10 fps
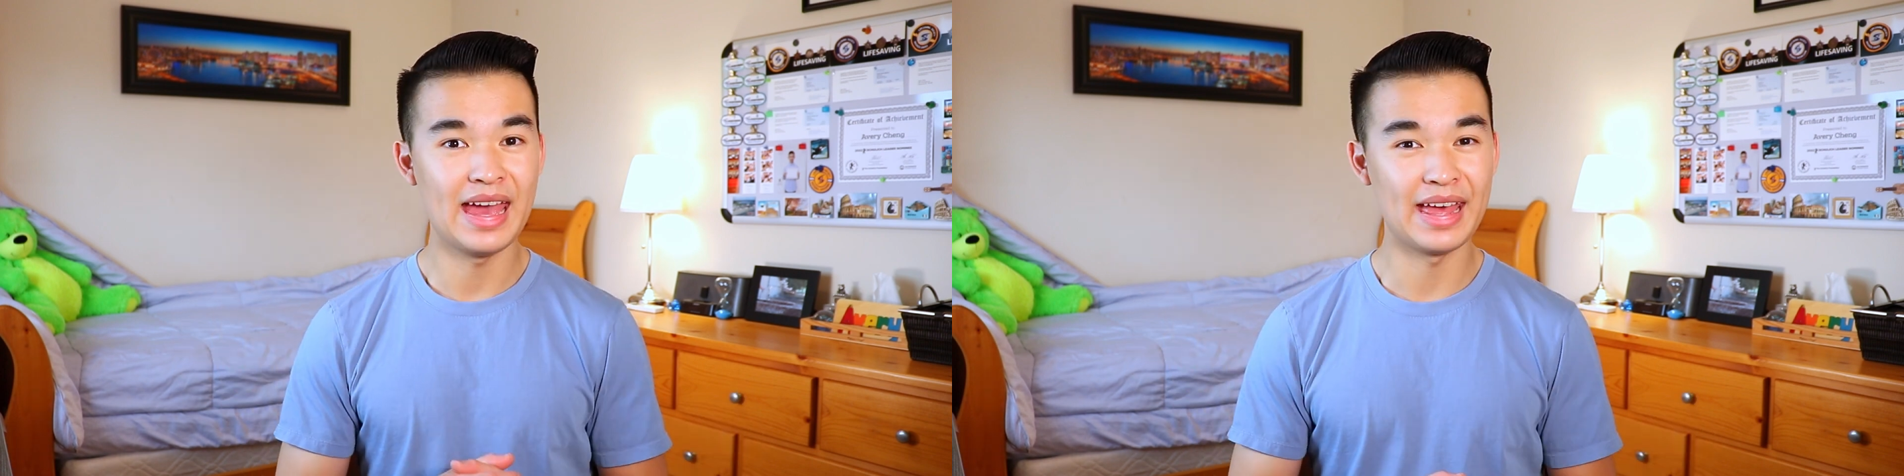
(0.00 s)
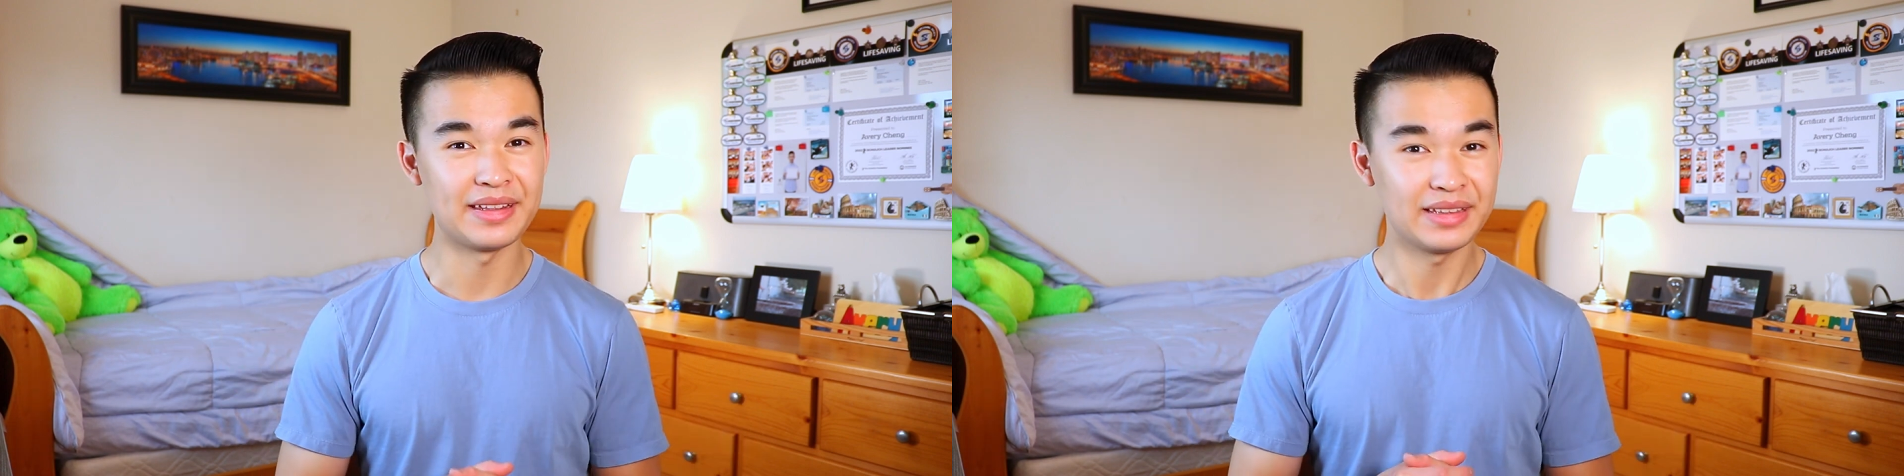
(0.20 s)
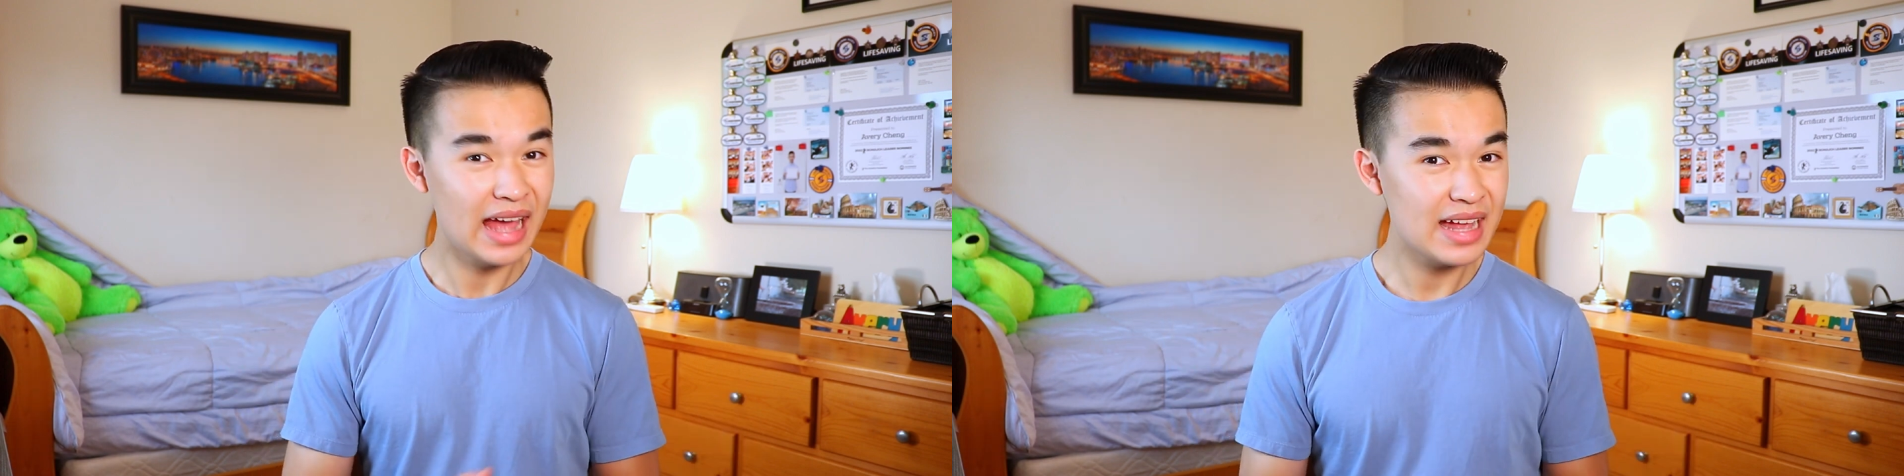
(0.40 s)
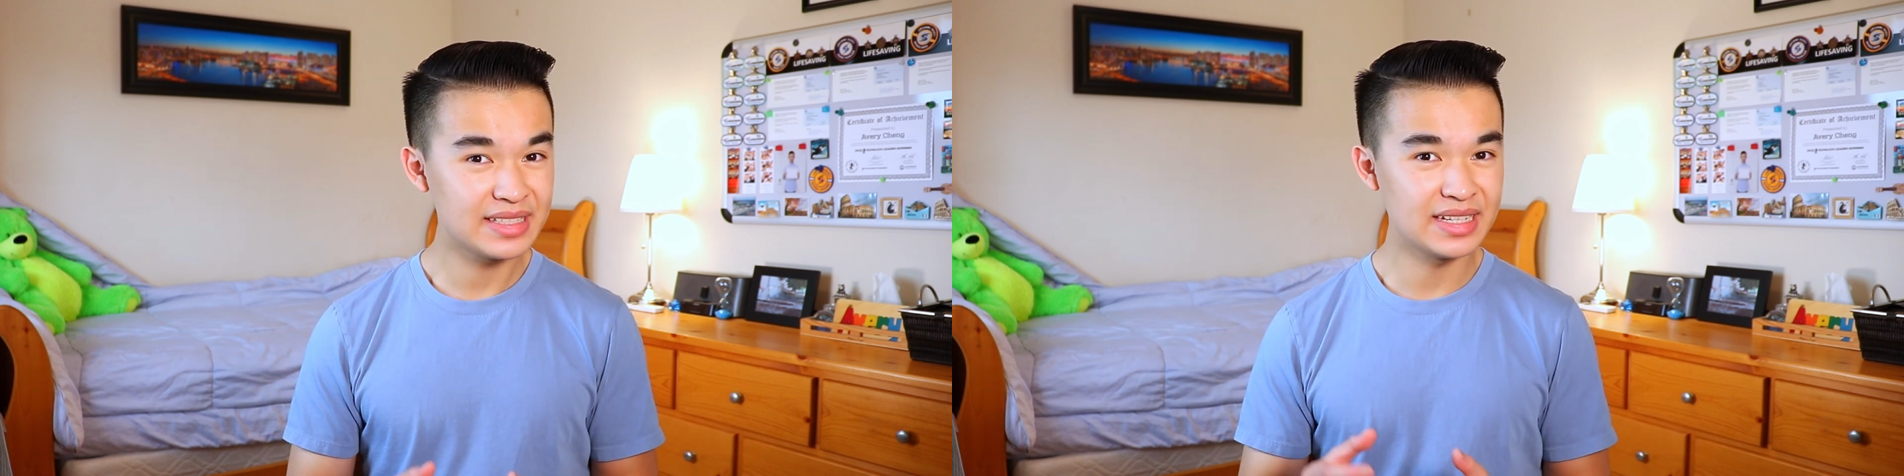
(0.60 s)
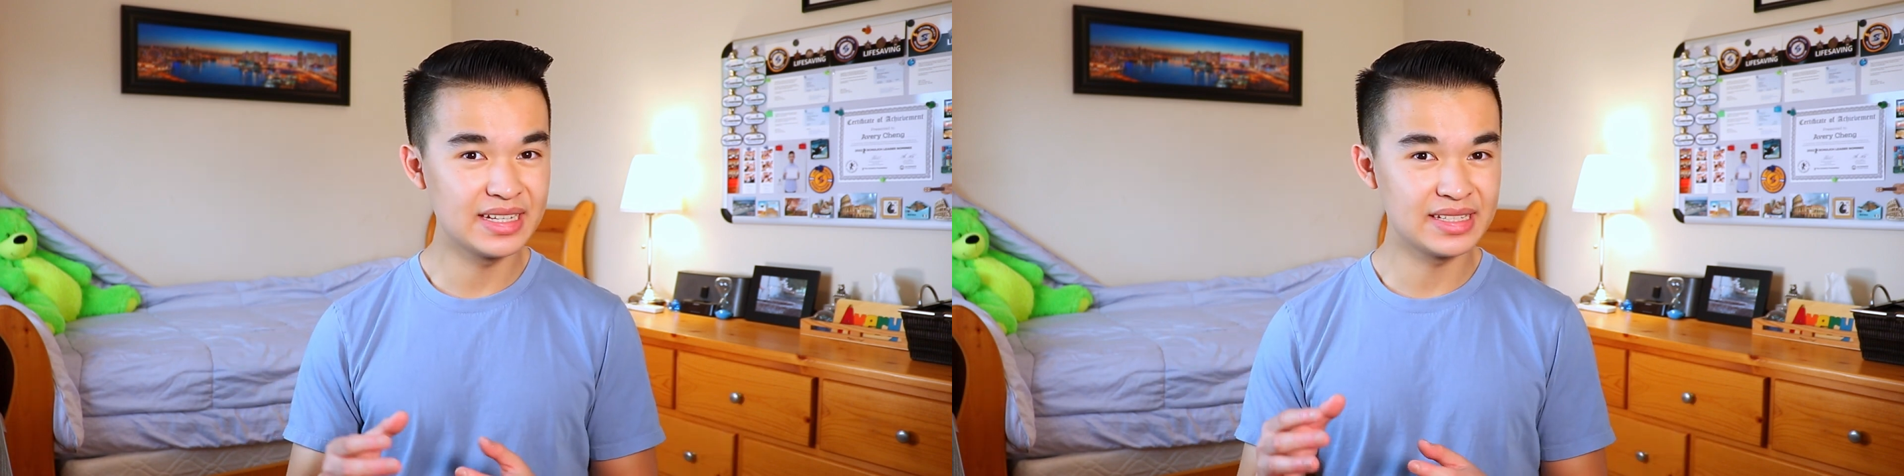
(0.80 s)
And
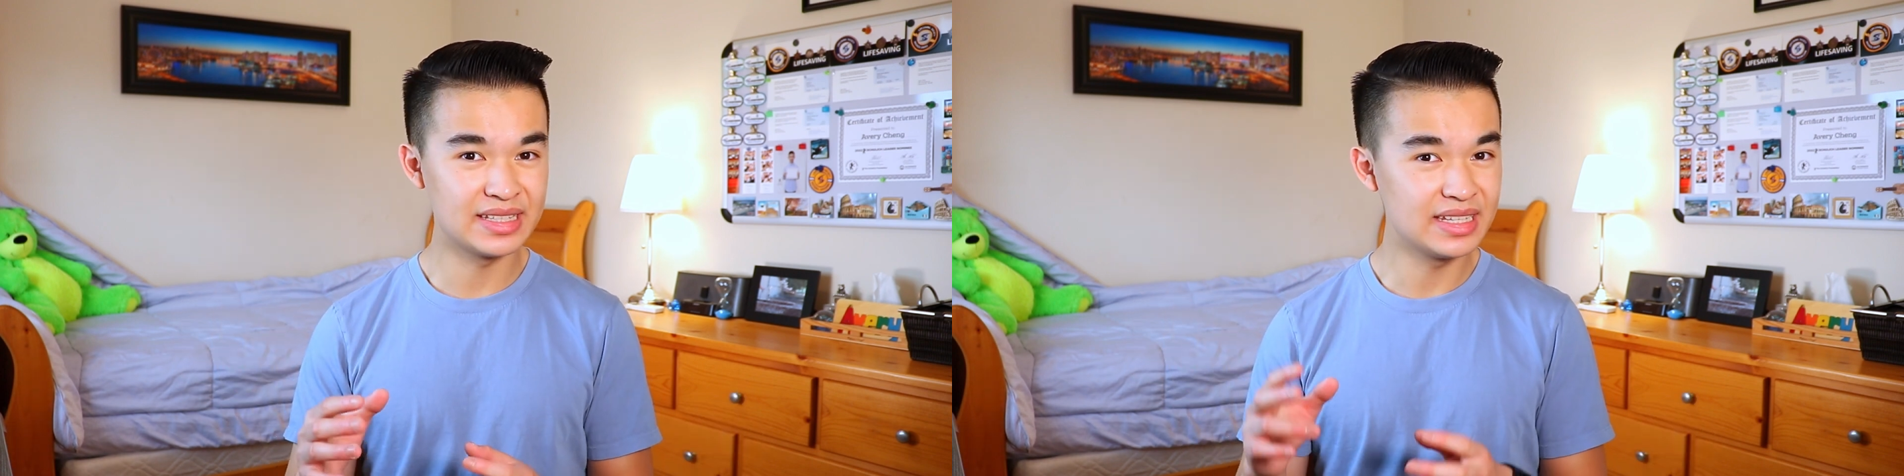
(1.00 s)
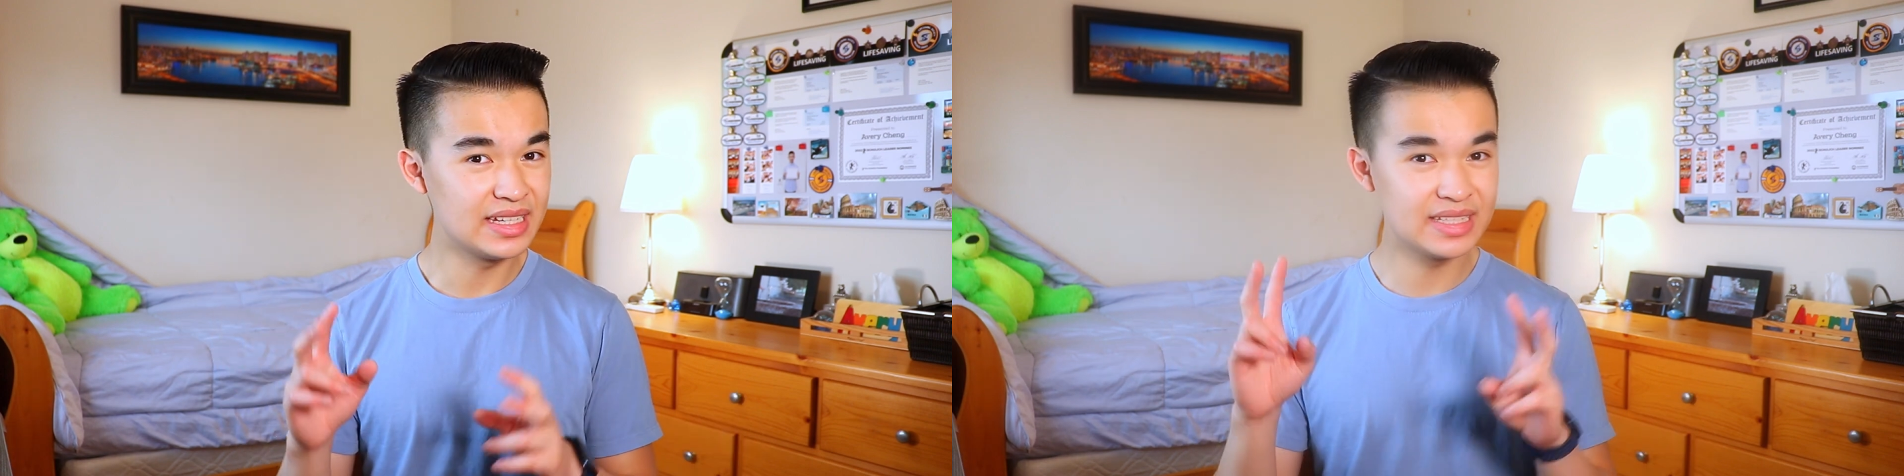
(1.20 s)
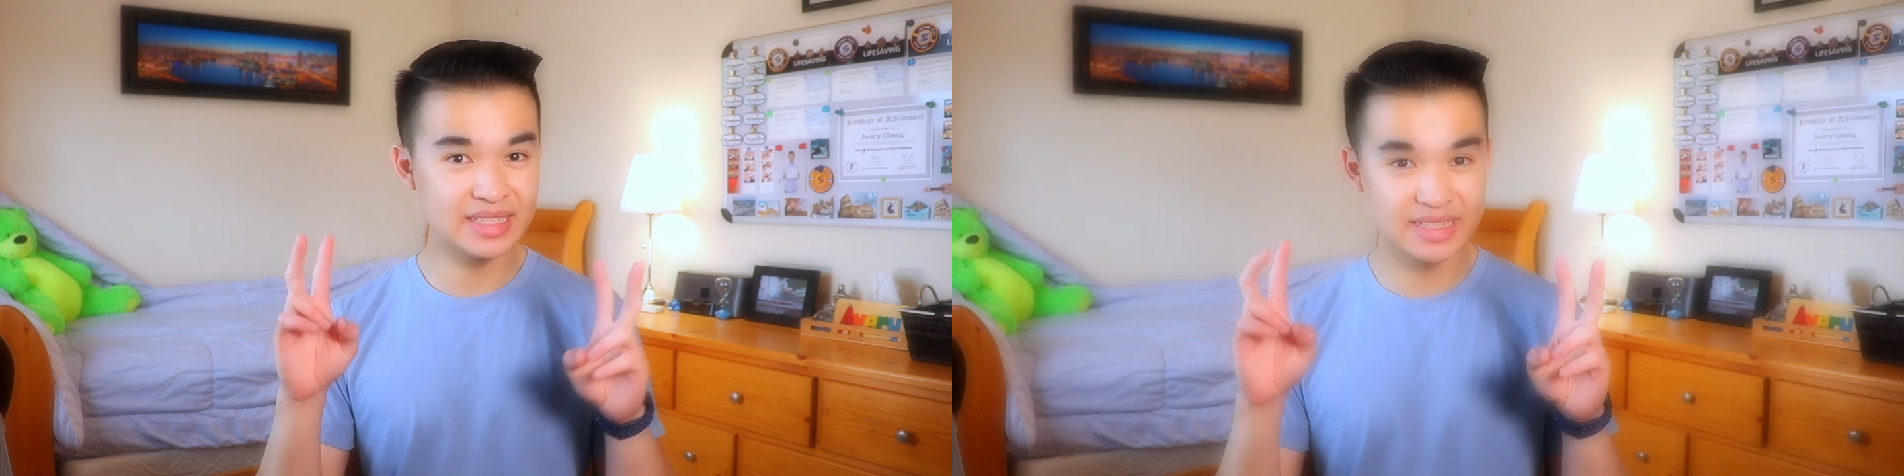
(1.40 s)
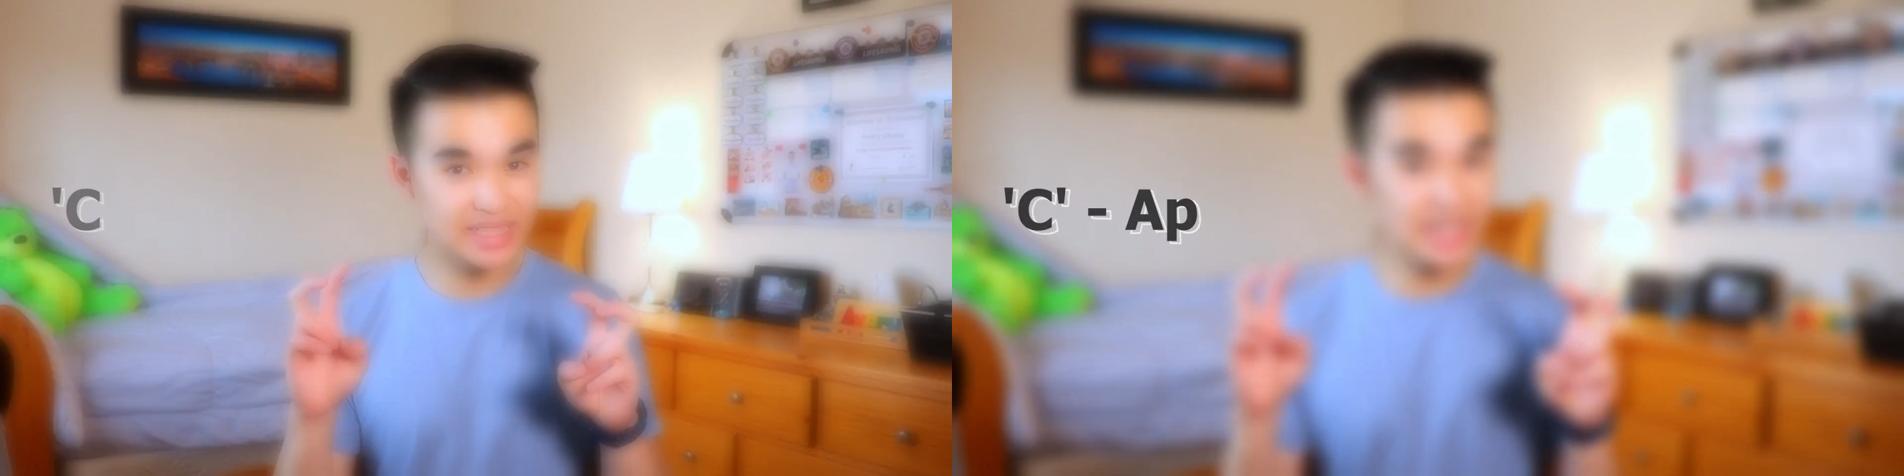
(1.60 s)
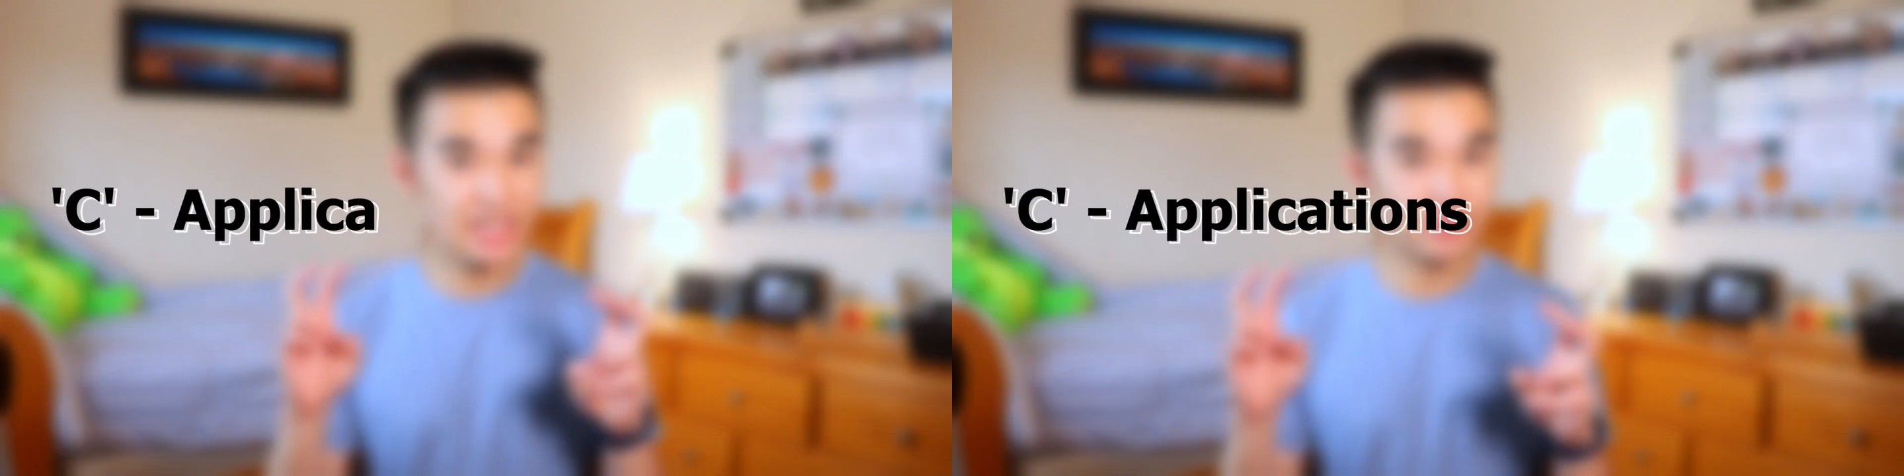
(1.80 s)
last is the
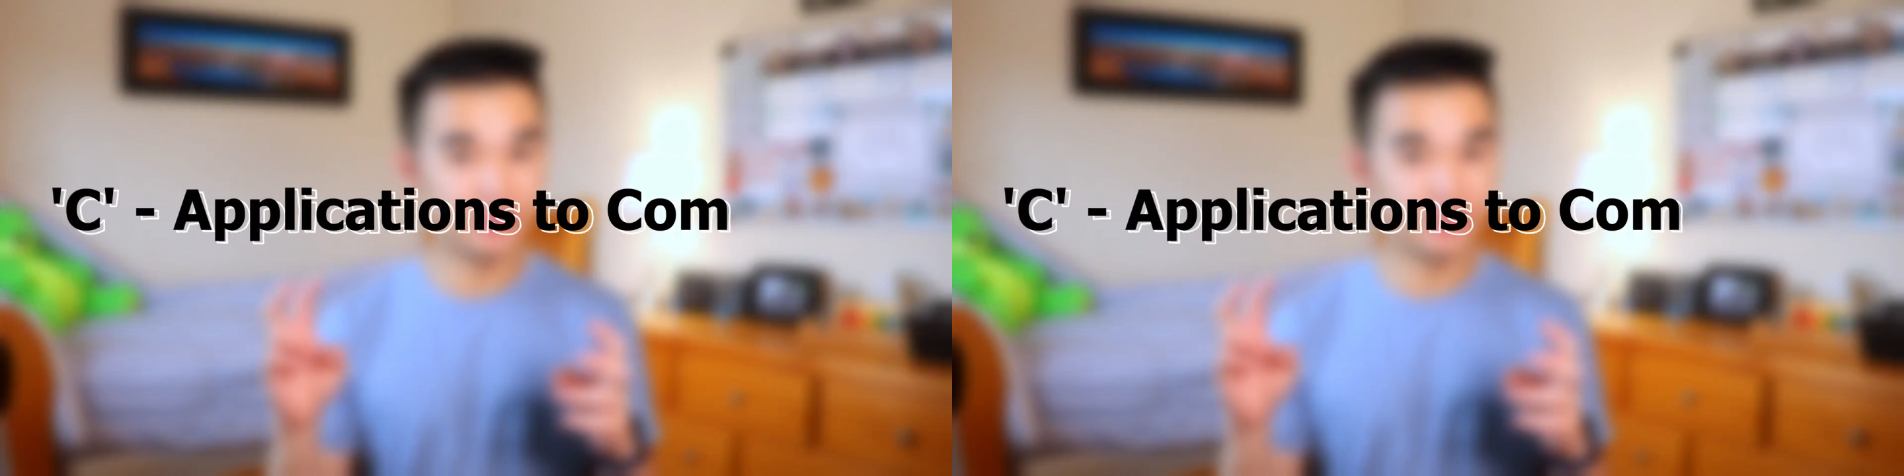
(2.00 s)
C